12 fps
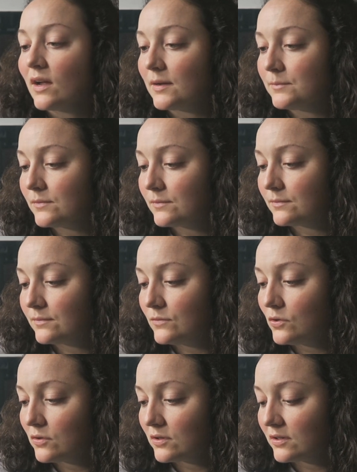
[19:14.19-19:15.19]
I'm
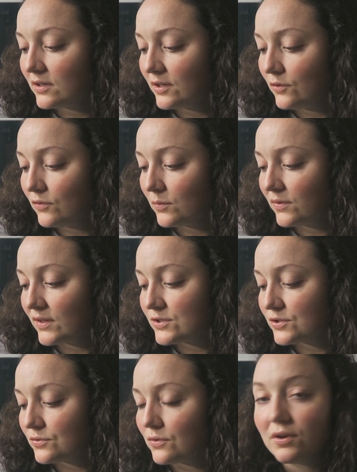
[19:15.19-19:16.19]
not
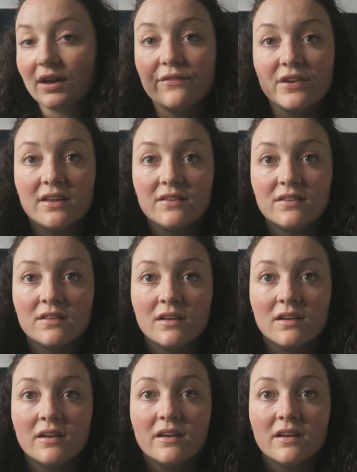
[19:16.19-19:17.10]
100% sure if it's